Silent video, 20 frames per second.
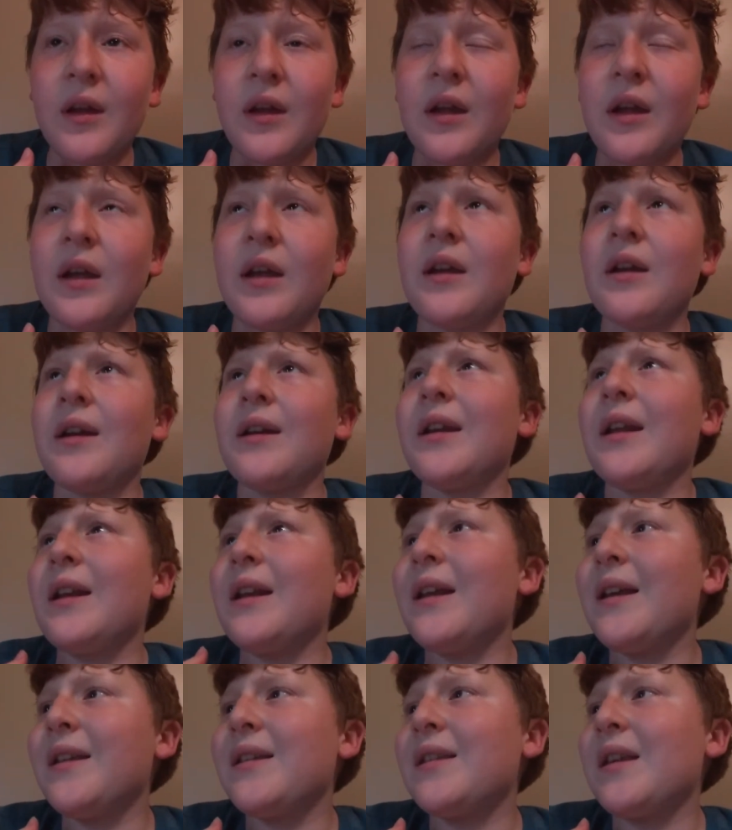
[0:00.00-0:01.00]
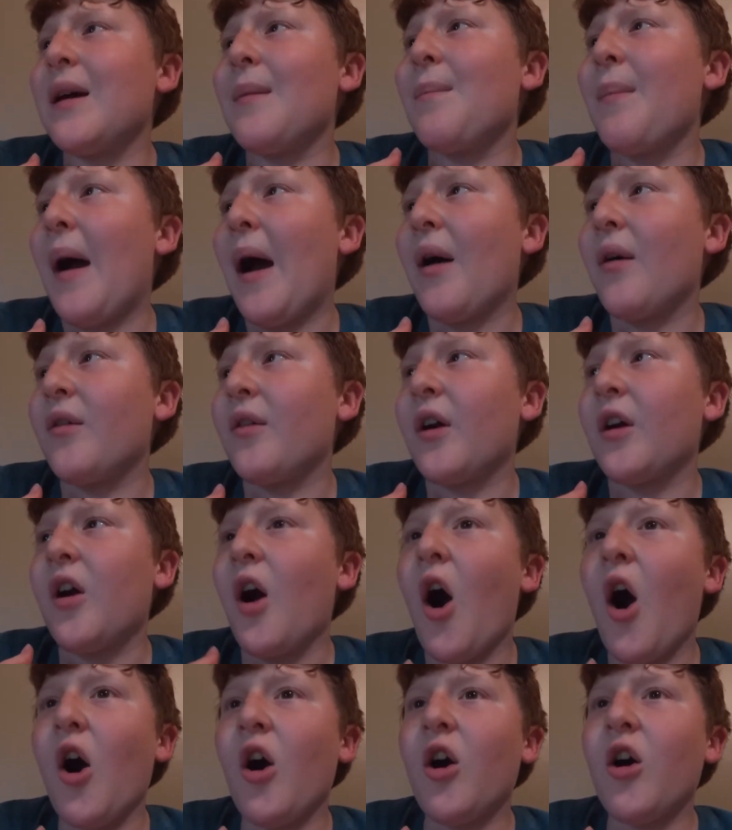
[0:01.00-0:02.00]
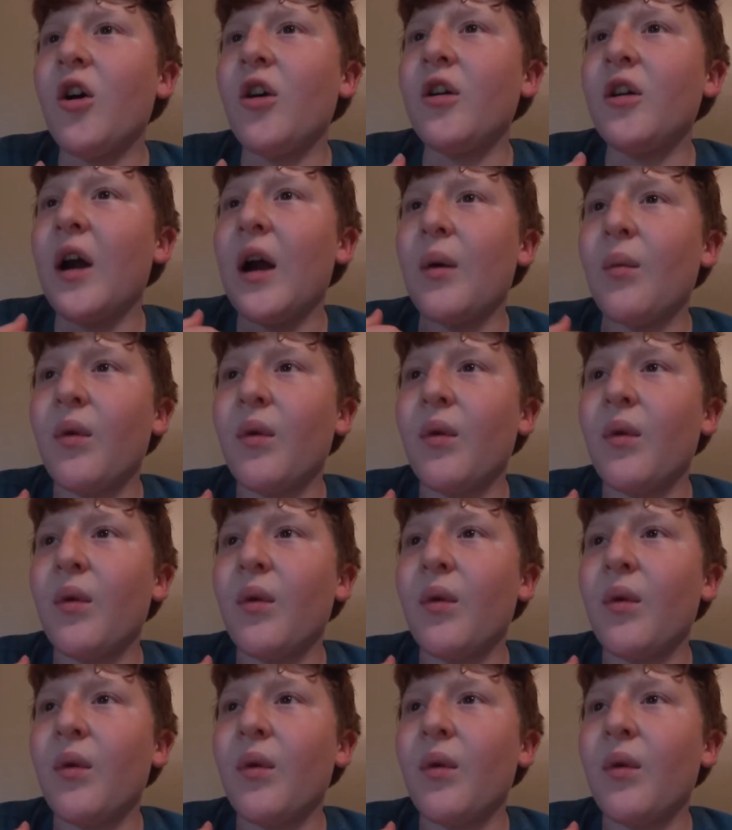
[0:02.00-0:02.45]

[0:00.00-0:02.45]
and it is about a car I